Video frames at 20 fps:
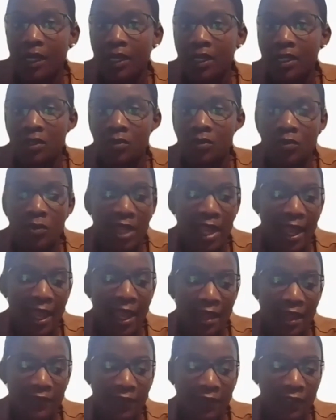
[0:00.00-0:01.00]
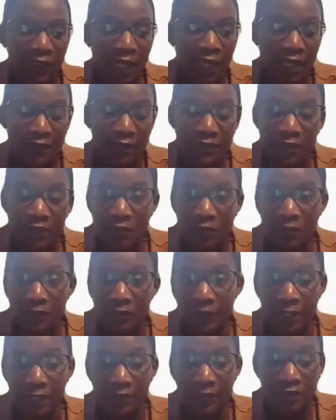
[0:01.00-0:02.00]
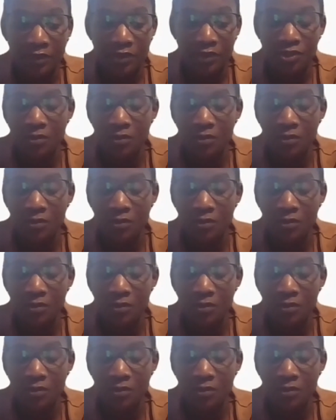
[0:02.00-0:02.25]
And we have a lot of different flavors.